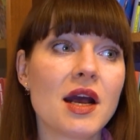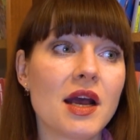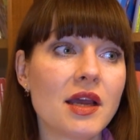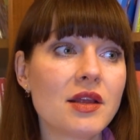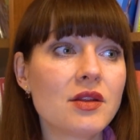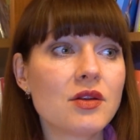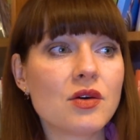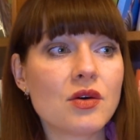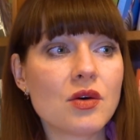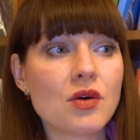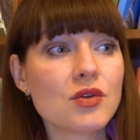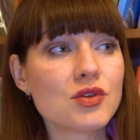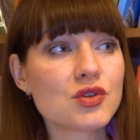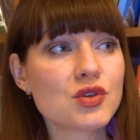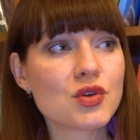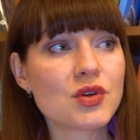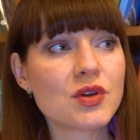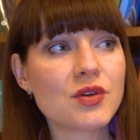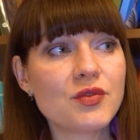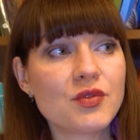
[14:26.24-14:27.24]
And
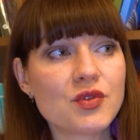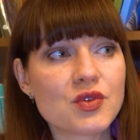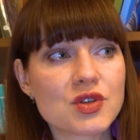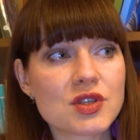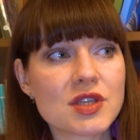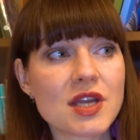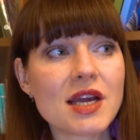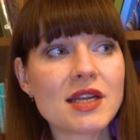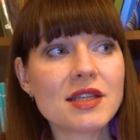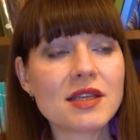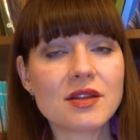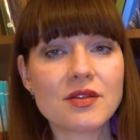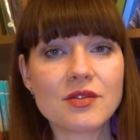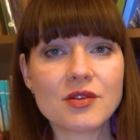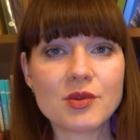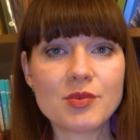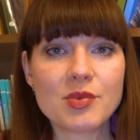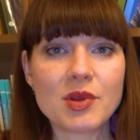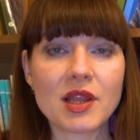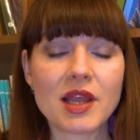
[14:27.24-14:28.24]
also if you start, it
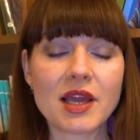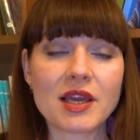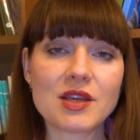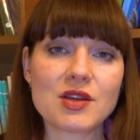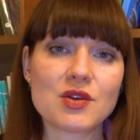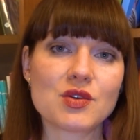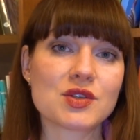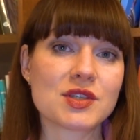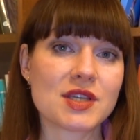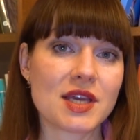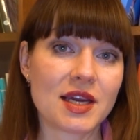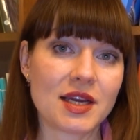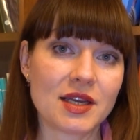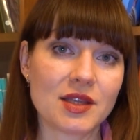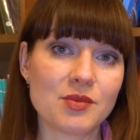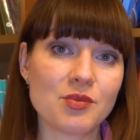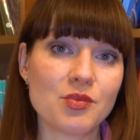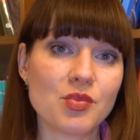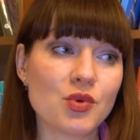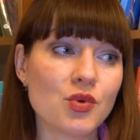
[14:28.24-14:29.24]
will be like your
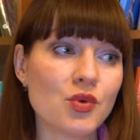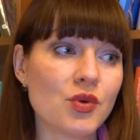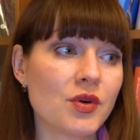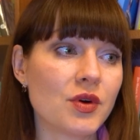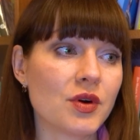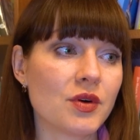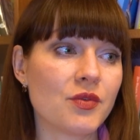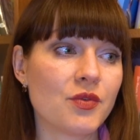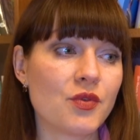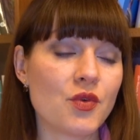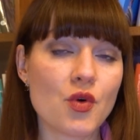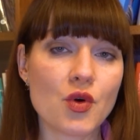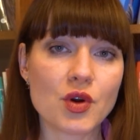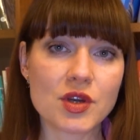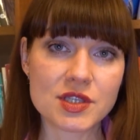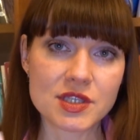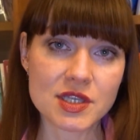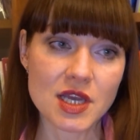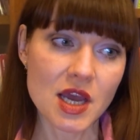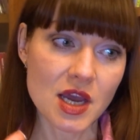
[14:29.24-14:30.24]
second book. For
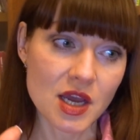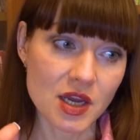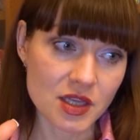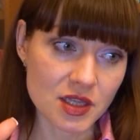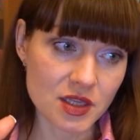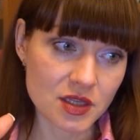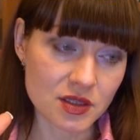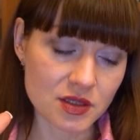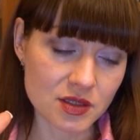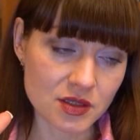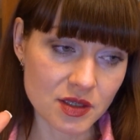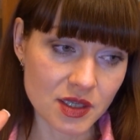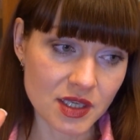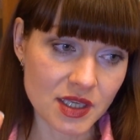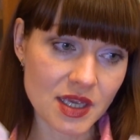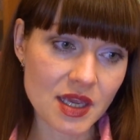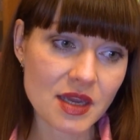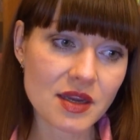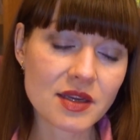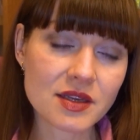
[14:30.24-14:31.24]
it's
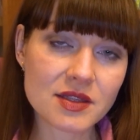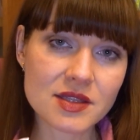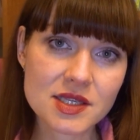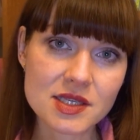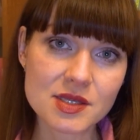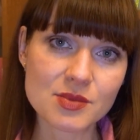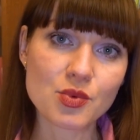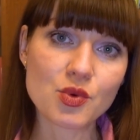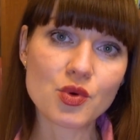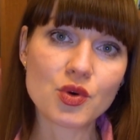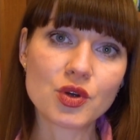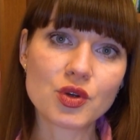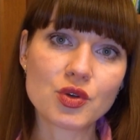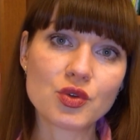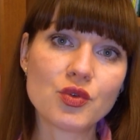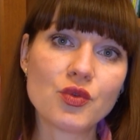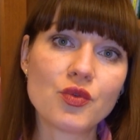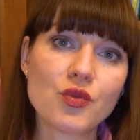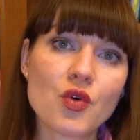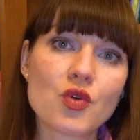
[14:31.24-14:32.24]
here in this book you
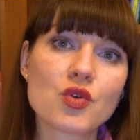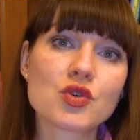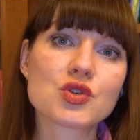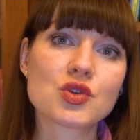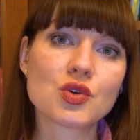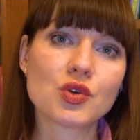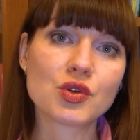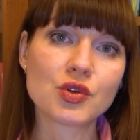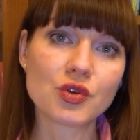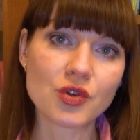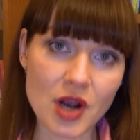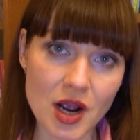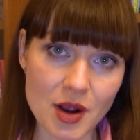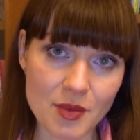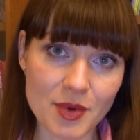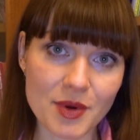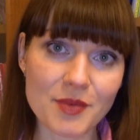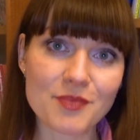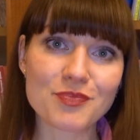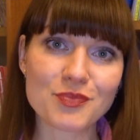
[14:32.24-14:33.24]
do focus on
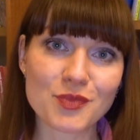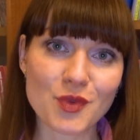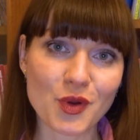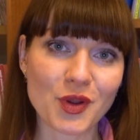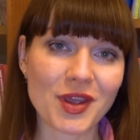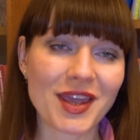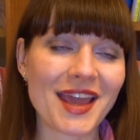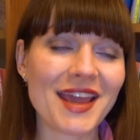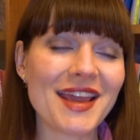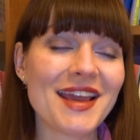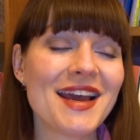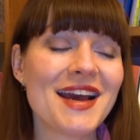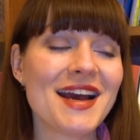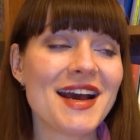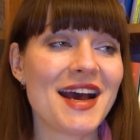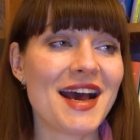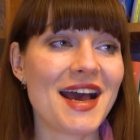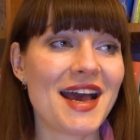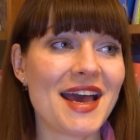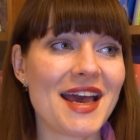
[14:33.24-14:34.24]
grammar. Okay,
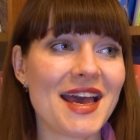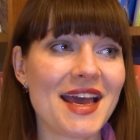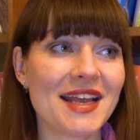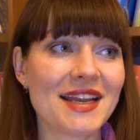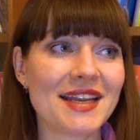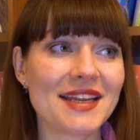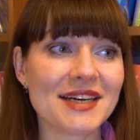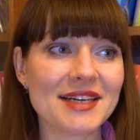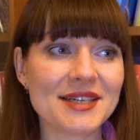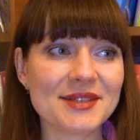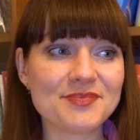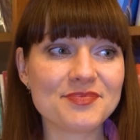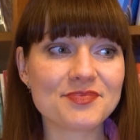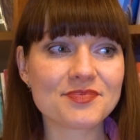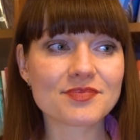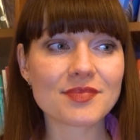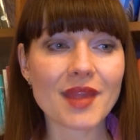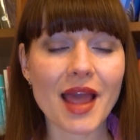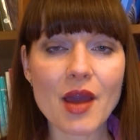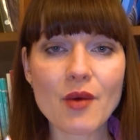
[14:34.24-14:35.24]
and
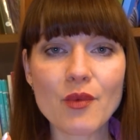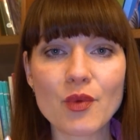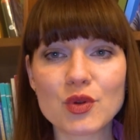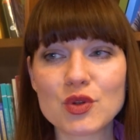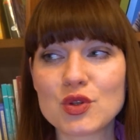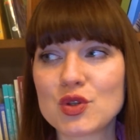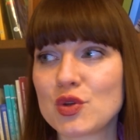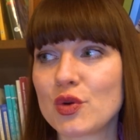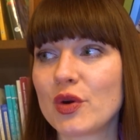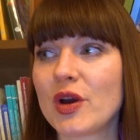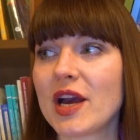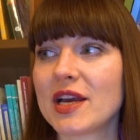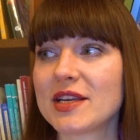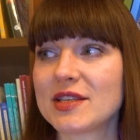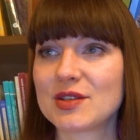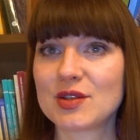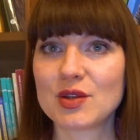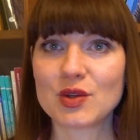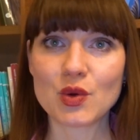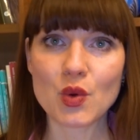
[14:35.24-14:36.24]
I want you
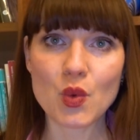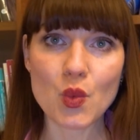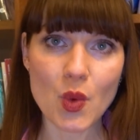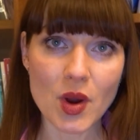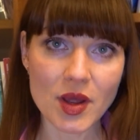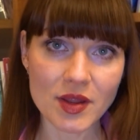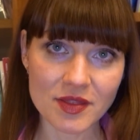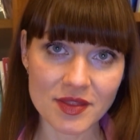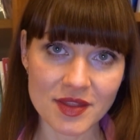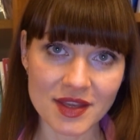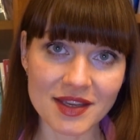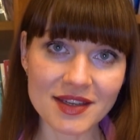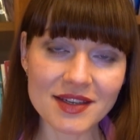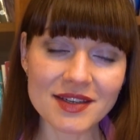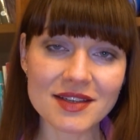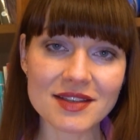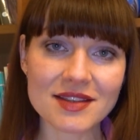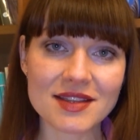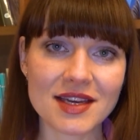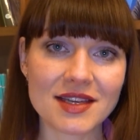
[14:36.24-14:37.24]
guys to know one thing,
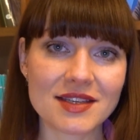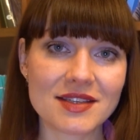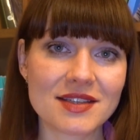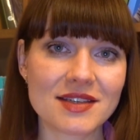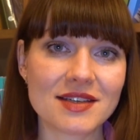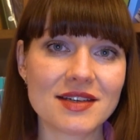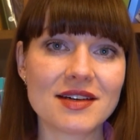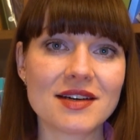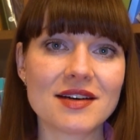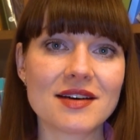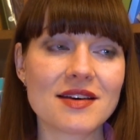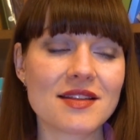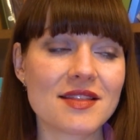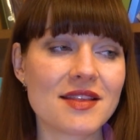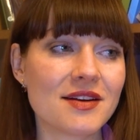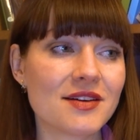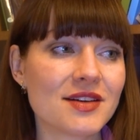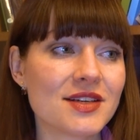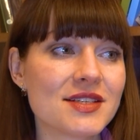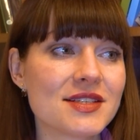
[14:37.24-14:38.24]
that
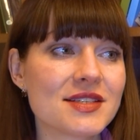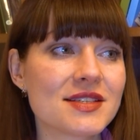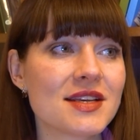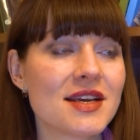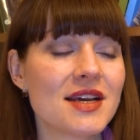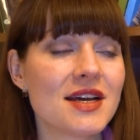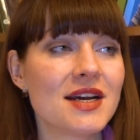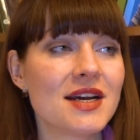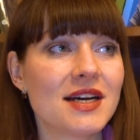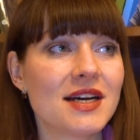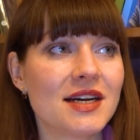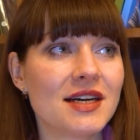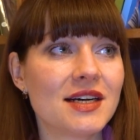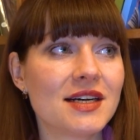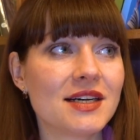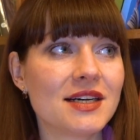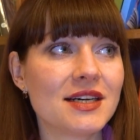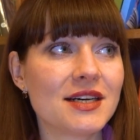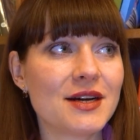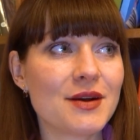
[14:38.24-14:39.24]
there is
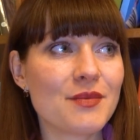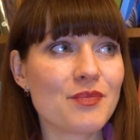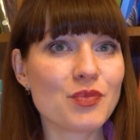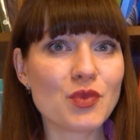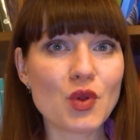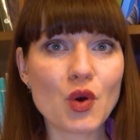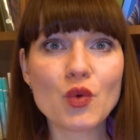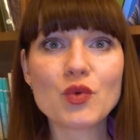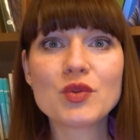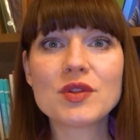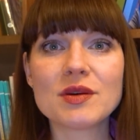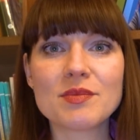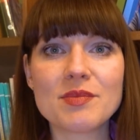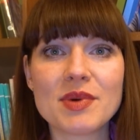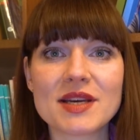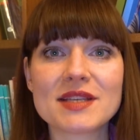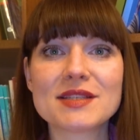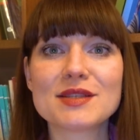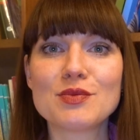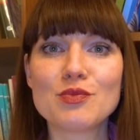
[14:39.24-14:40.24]
no the
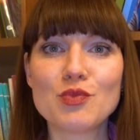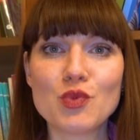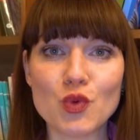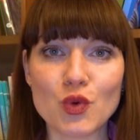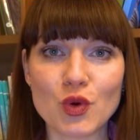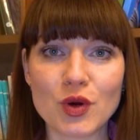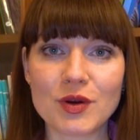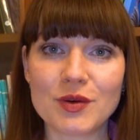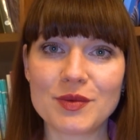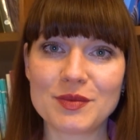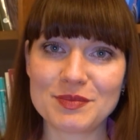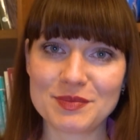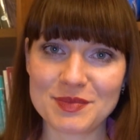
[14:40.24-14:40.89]
best book.